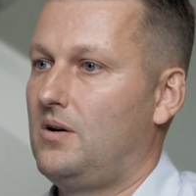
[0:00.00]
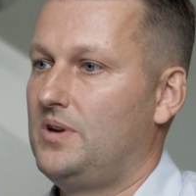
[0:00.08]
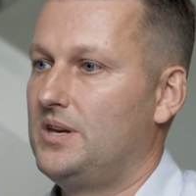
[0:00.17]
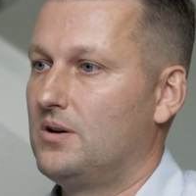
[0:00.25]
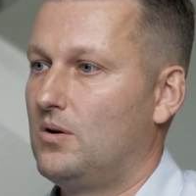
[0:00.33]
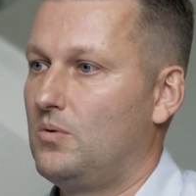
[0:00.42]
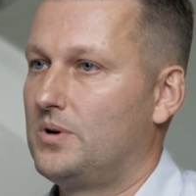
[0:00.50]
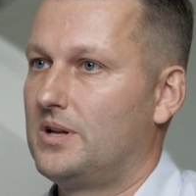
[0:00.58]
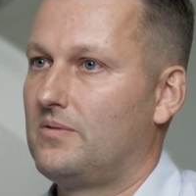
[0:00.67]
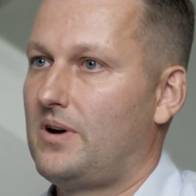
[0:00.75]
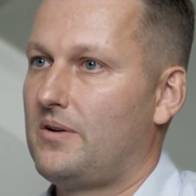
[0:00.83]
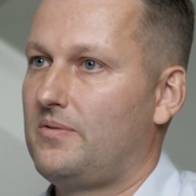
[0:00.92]
we know
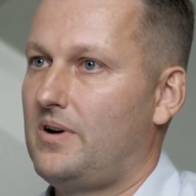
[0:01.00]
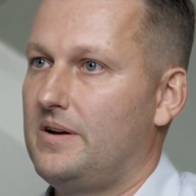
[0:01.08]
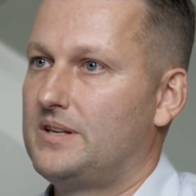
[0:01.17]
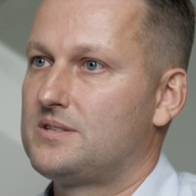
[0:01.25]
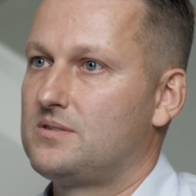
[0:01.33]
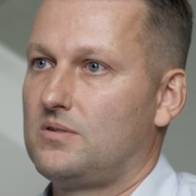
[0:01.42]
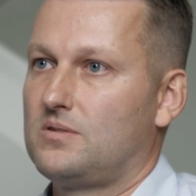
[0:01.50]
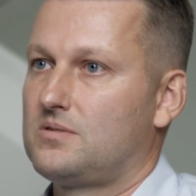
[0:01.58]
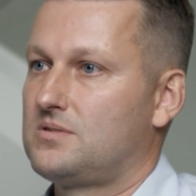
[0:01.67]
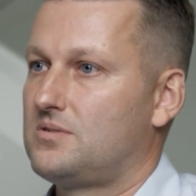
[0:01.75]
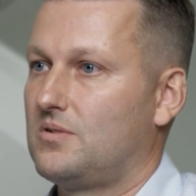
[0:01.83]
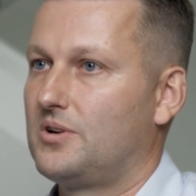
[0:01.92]
that Wi-Fi is not
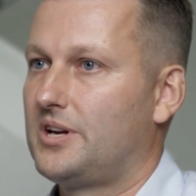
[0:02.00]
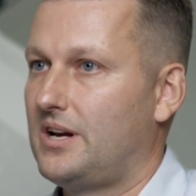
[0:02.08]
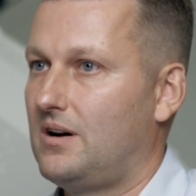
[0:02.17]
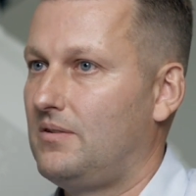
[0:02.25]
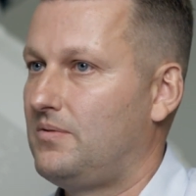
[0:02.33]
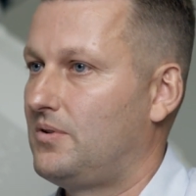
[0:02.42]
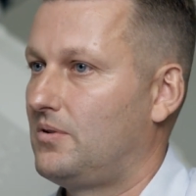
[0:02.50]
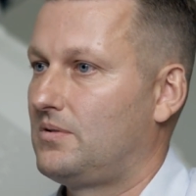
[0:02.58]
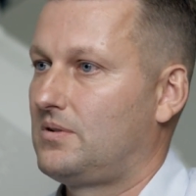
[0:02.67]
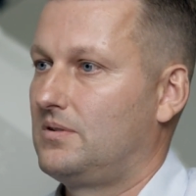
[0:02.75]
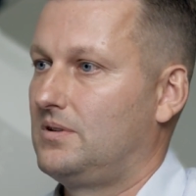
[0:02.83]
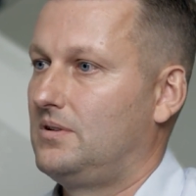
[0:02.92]
strong enough,
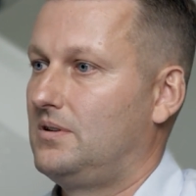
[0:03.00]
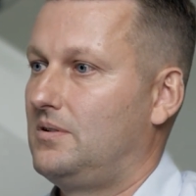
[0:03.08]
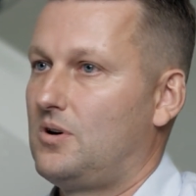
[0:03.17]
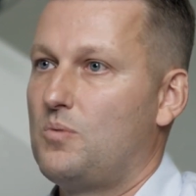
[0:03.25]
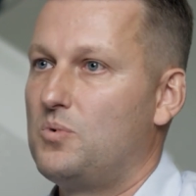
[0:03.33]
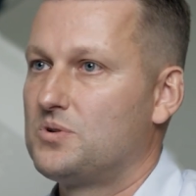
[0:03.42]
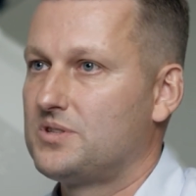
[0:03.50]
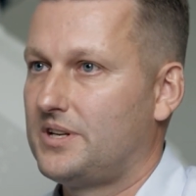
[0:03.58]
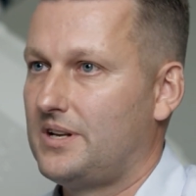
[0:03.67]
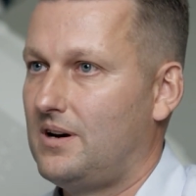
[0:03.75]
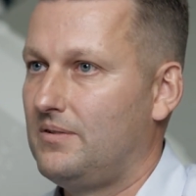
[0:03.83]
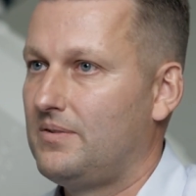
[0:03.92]
not robust
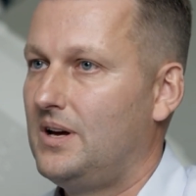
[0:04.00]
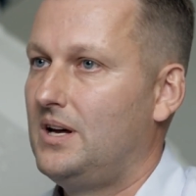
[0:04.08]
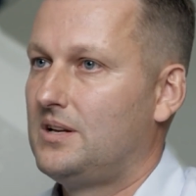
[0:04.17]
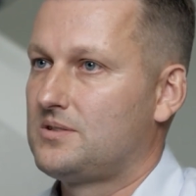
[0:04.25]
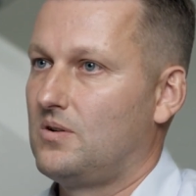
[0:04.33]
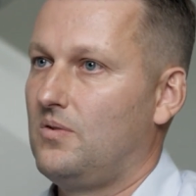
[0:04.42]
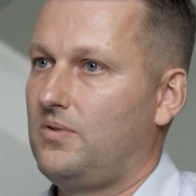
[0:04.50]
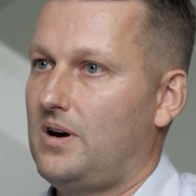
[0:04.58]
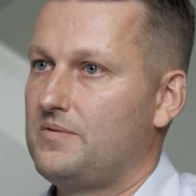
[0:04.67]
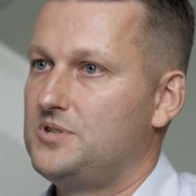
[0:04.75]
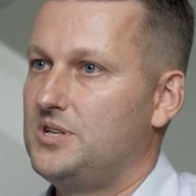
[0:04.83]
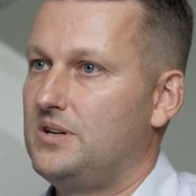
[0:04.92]
enough, so
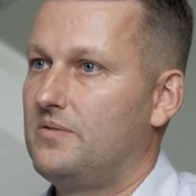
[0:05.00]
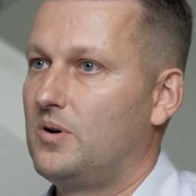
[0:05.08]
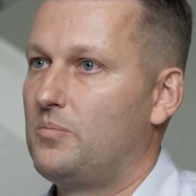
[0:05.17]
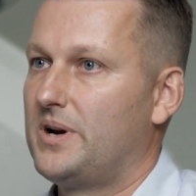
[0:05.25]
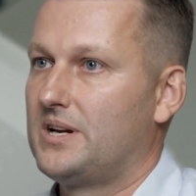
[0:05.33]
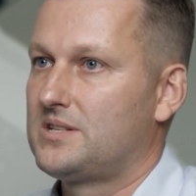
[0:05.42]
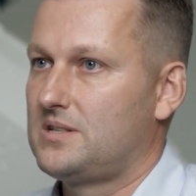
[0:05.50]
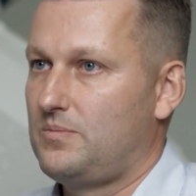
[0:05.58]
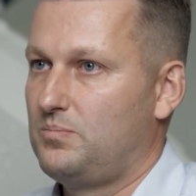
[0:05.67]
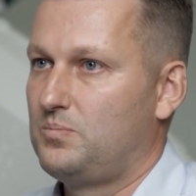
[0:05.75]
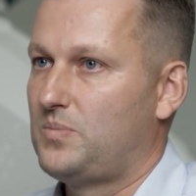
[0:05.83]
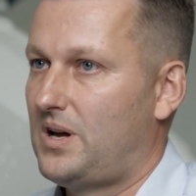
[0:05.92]
5G will bring
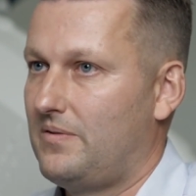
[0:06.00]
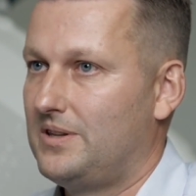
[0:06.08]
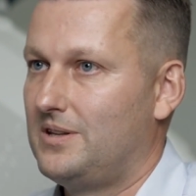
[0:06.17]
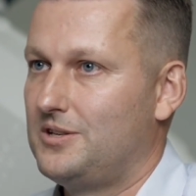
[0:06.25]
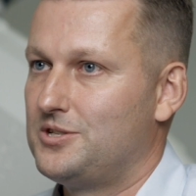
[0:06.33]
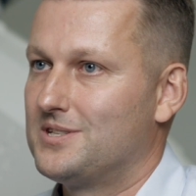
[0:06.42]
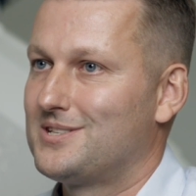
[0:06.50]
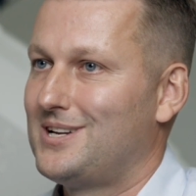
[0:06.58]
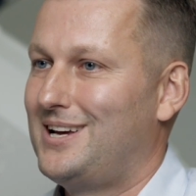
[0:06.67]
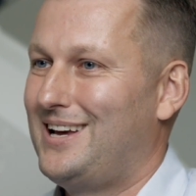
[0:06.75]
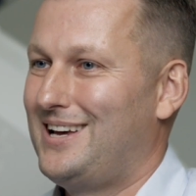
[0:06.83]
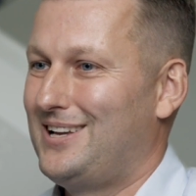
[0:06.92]
some advantages.
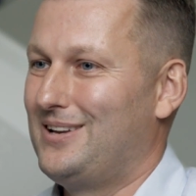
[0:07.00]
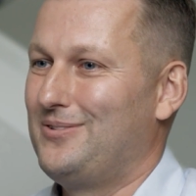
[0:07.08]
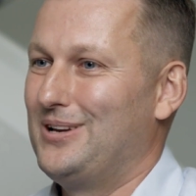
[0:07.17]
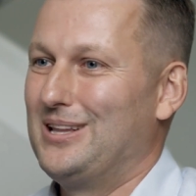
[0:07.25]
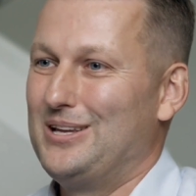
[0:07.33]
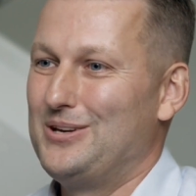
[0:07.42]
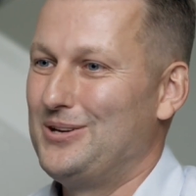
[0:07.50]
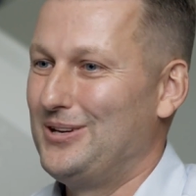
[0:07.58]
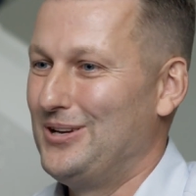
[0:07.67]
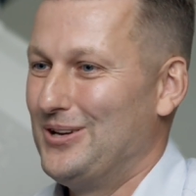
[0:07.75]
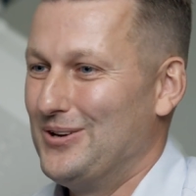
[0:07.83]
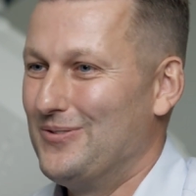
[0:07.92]
Definitely
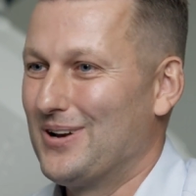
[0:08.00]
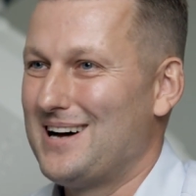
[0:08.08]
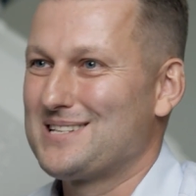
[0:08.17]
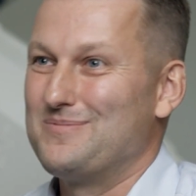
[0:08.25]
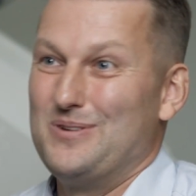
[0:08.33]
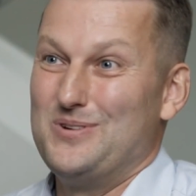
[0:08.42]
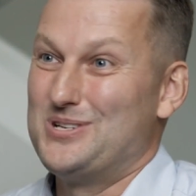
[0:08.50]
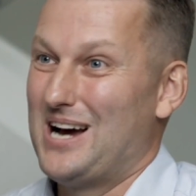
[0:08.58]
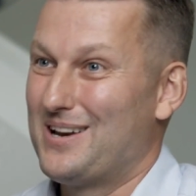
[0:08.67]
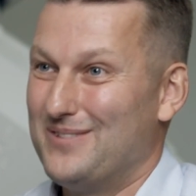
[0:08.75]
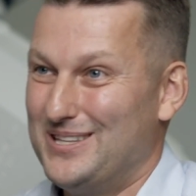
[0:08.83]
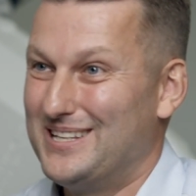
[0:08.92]
you will ask me which
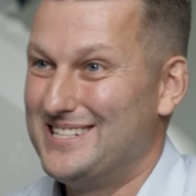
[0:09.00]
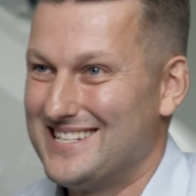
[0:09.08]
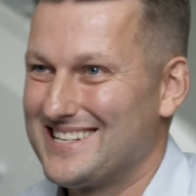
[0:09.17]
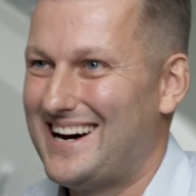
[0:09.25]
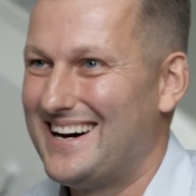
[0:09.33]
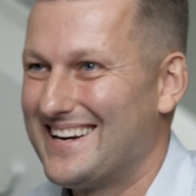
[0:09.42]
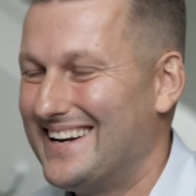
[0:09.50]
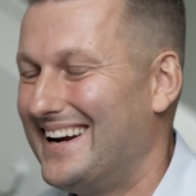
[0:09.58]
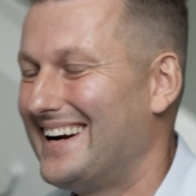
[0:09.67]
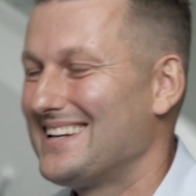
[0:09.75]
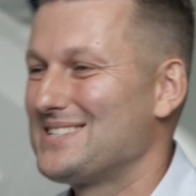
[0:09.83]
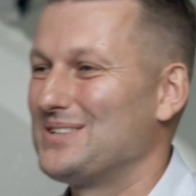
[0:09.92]
advantages are
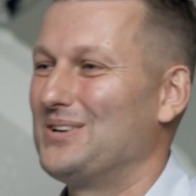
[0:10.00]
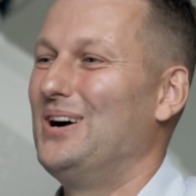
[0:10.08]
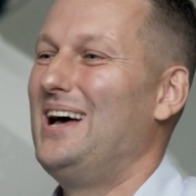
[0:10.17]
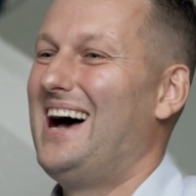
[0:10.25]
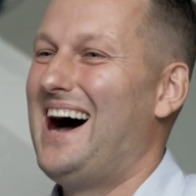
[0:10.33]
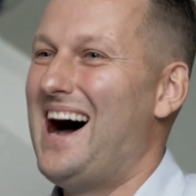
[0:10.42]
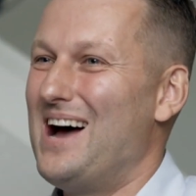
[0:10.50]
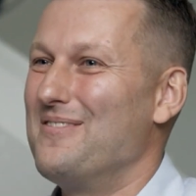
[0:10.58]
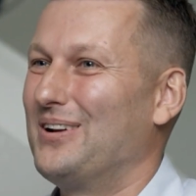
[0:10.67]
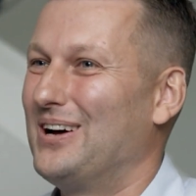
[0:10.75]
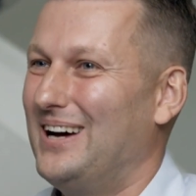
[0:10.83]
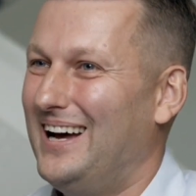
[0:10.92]
there, so I
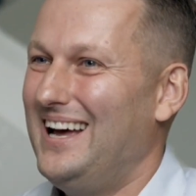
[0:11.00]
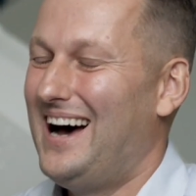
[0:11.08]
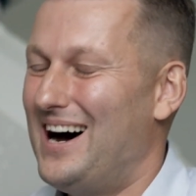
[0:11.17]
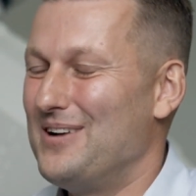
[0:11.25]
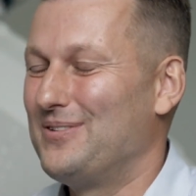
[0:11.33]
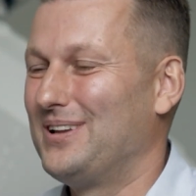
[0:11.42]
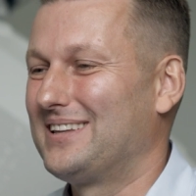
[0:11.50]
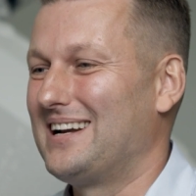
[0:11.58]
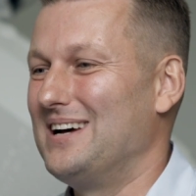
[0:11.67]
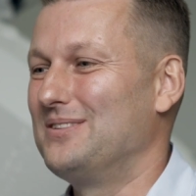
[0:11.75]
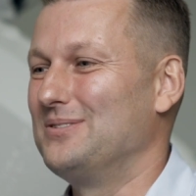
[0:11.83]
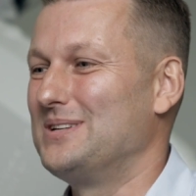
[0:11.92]
will
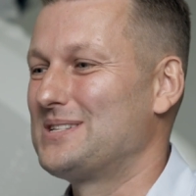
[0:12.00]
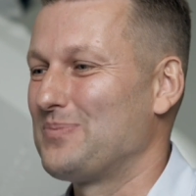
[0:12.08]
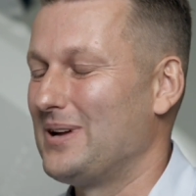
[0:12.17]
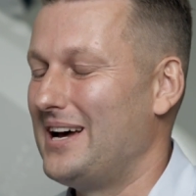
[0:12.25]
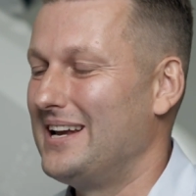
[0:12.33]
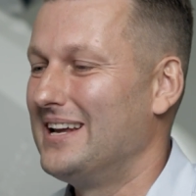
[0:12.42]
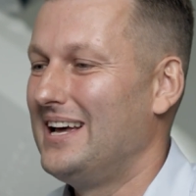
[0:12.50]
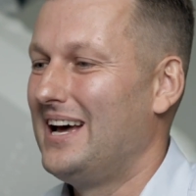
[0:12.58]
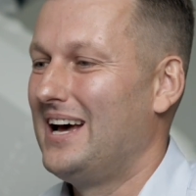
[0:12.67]
try to explain.